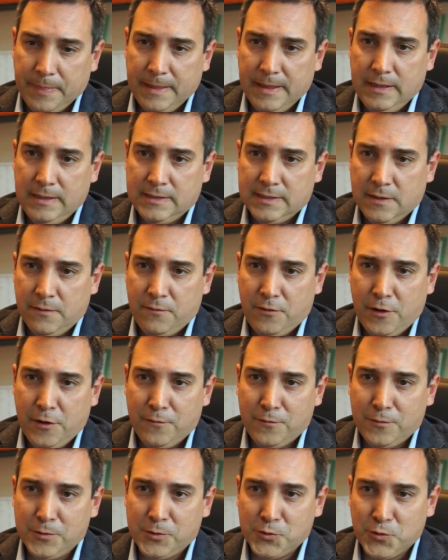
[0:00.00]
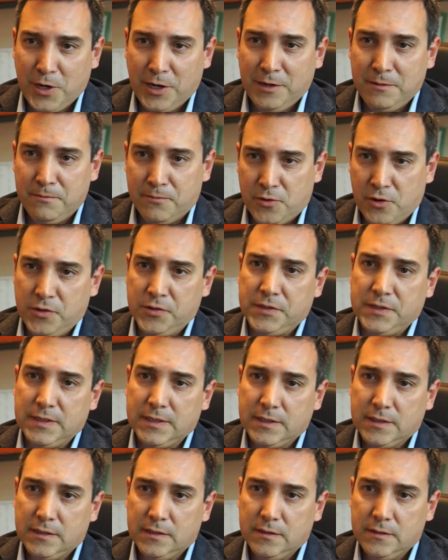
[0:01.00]
It's a very frustrating
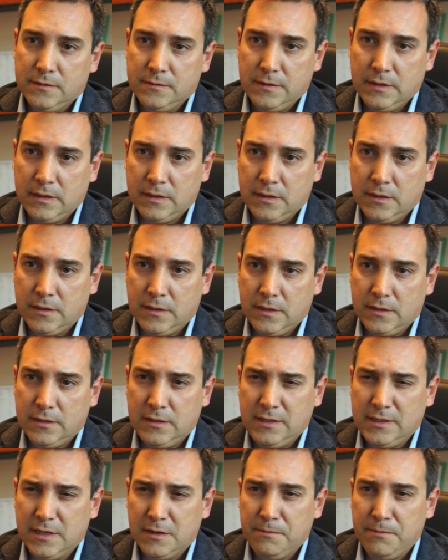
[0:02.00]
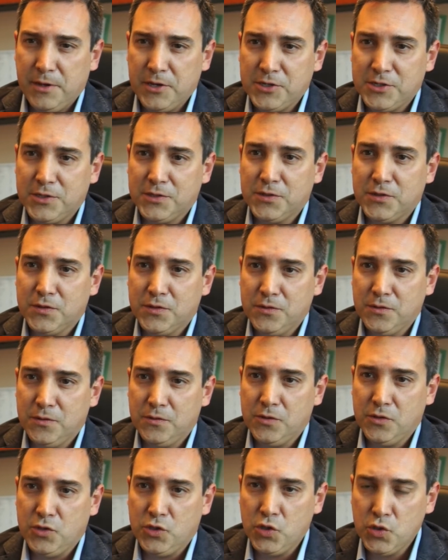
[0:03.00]
process. Uh, these are patients
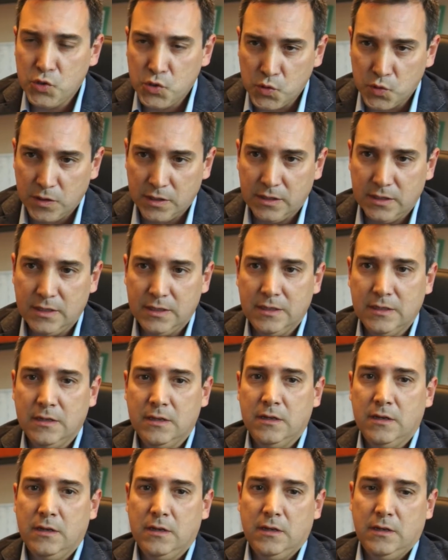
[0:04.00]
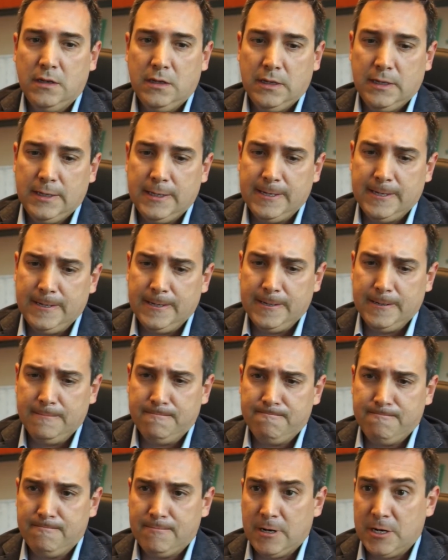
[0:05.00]
who usually uh,
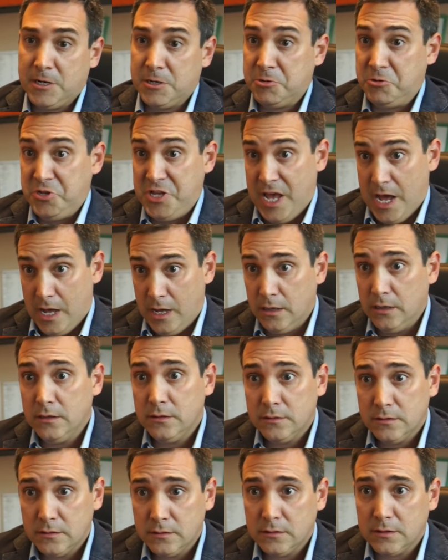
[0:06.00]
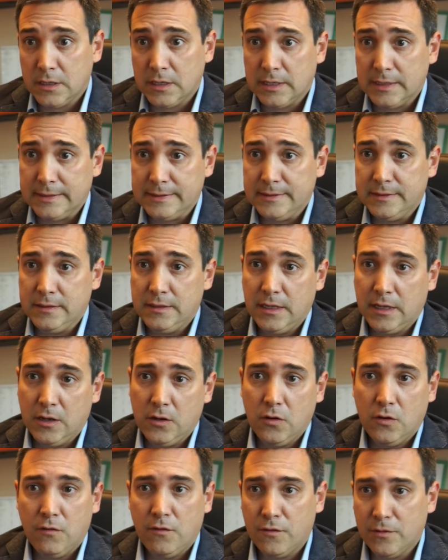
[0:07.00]
are young, and they
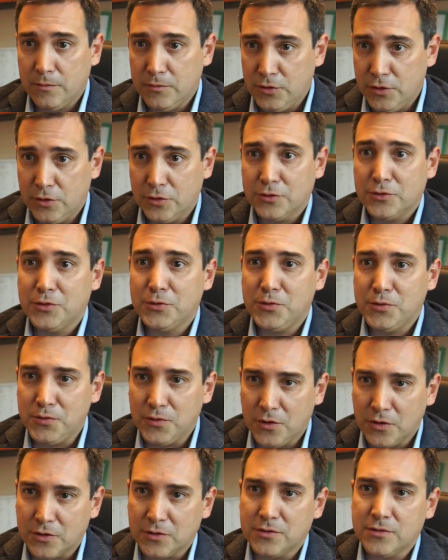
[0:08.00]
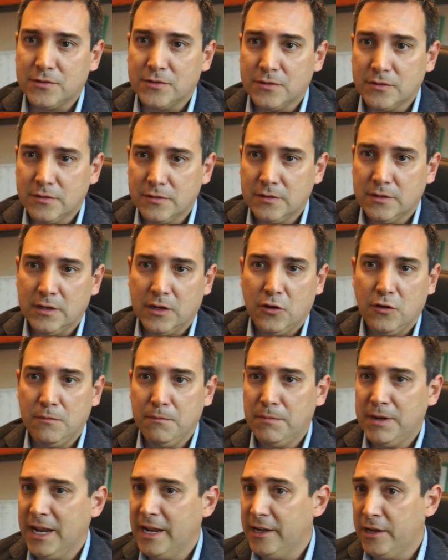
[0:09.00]
go from doctor to doctor
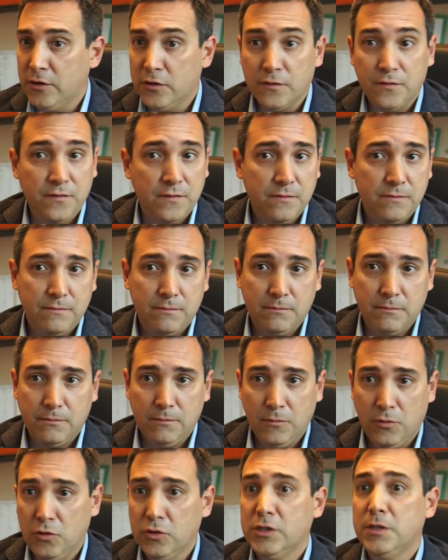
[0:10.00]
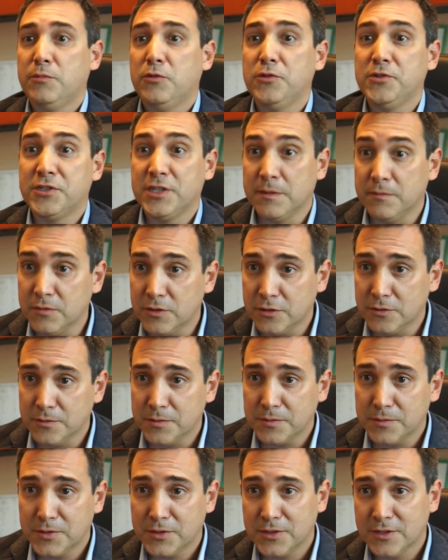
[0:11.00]
complaining of multiple
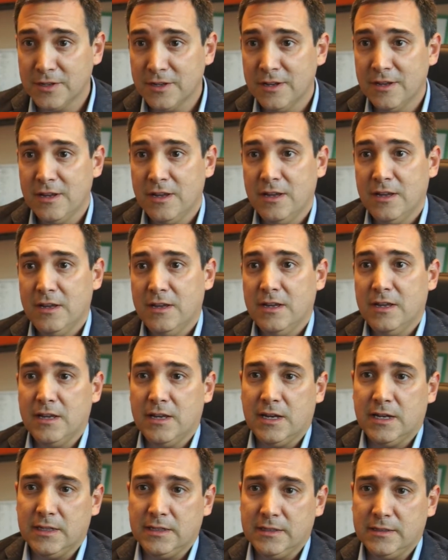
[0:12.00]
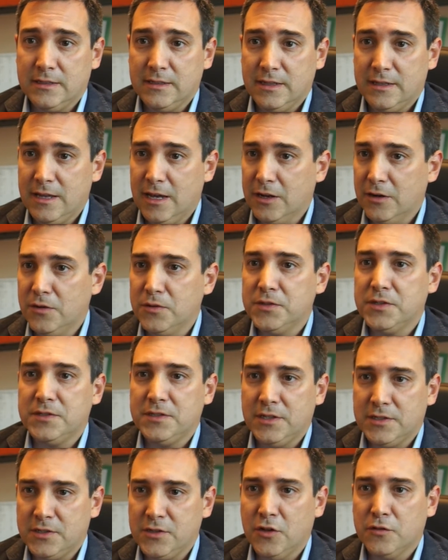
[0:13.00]
symptoms, and the
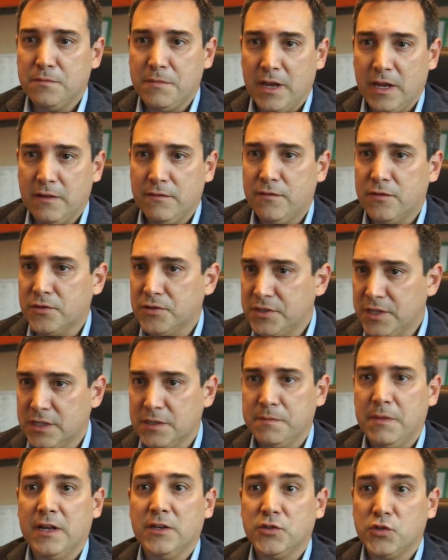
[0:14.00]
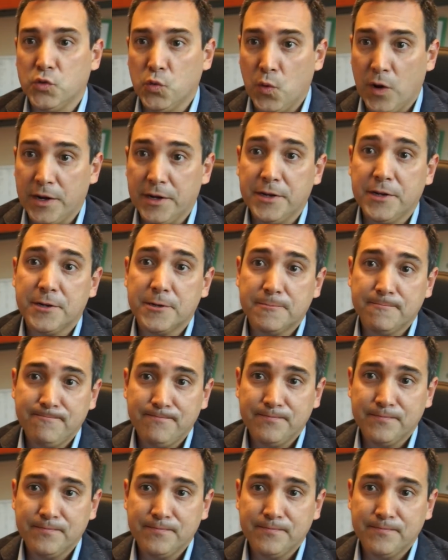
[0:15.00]
diagnosis is not made for six months to one year.